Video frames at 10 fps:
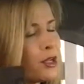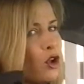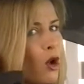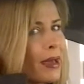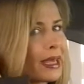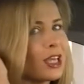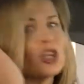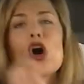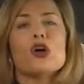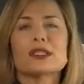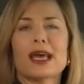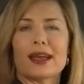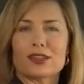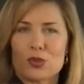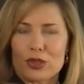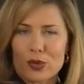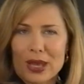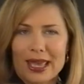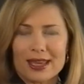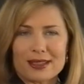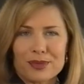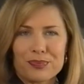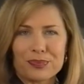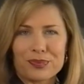but not making contact with your head.